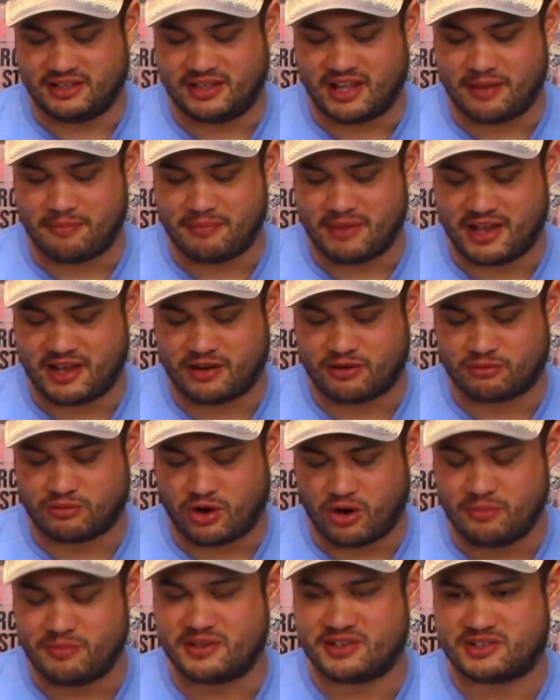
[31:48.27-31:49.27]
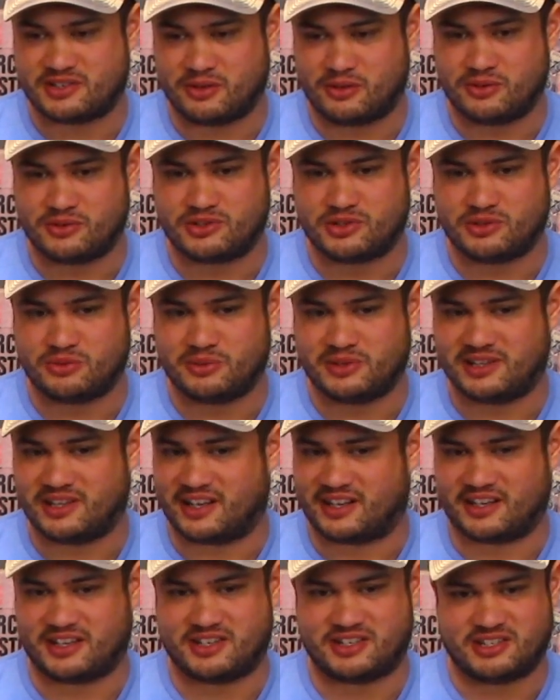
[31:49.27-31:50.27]
They made a Roman soldier with
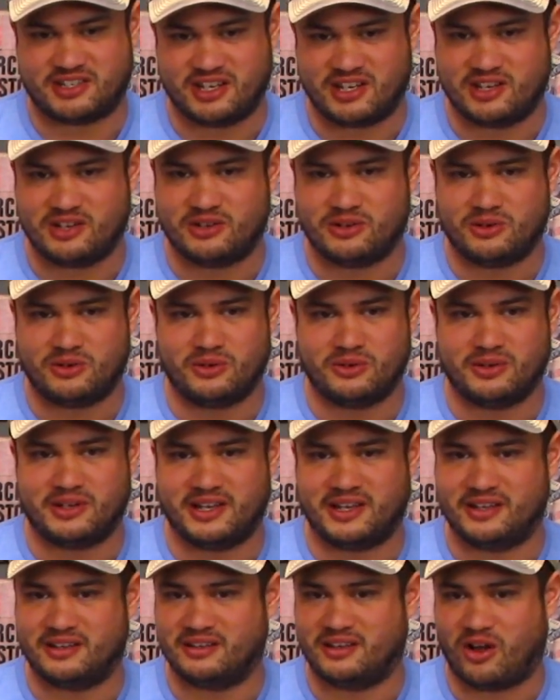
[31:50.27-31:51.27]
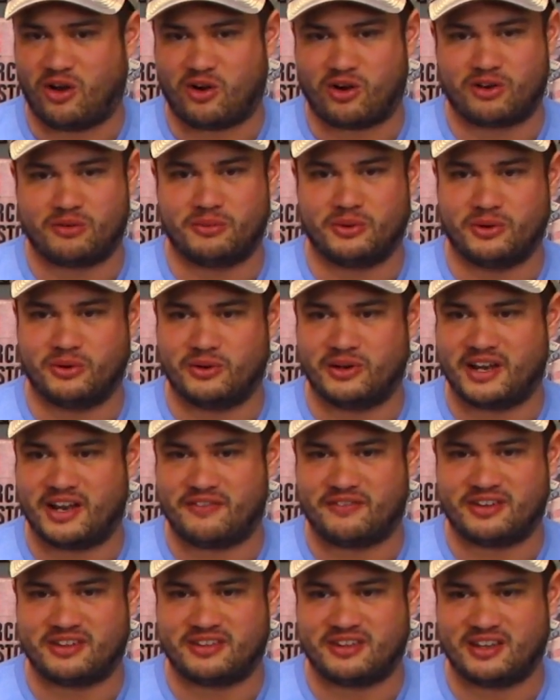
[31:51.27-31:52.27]
like a shield and the armor and
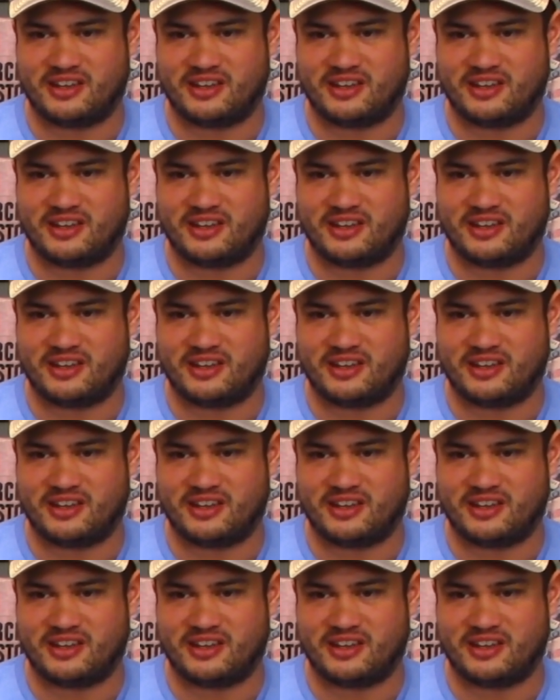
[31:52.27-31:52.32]
everything.